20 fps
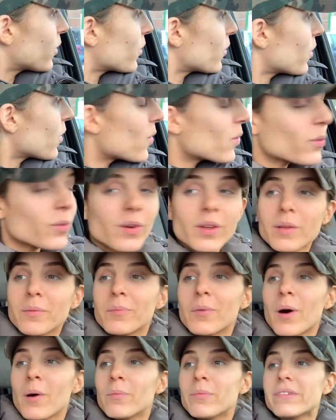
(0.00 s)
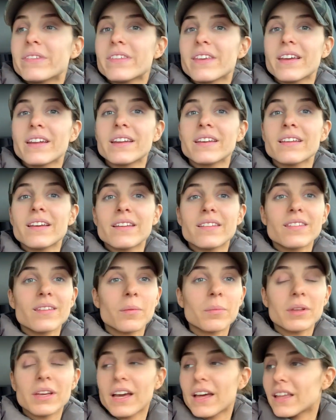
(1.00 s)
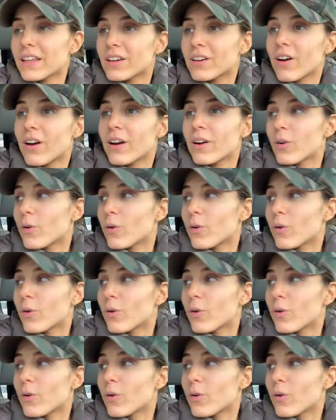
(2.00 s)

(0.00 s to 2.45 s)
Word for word: the road while the mom was getting something out of the car.